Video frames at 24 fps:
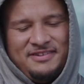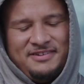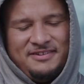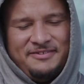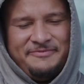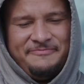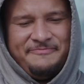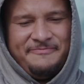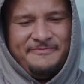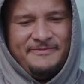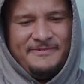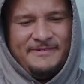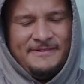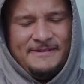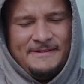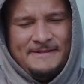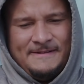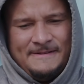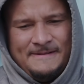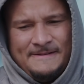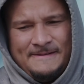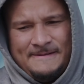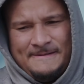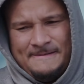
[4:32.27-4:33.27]
So it's
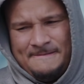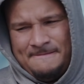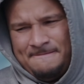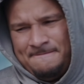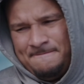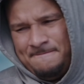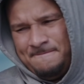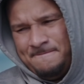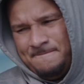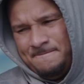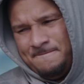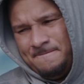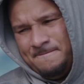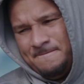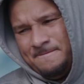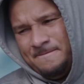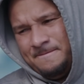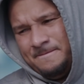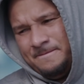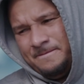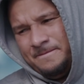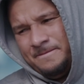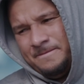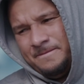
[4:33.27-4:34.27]
cutting down on the penalties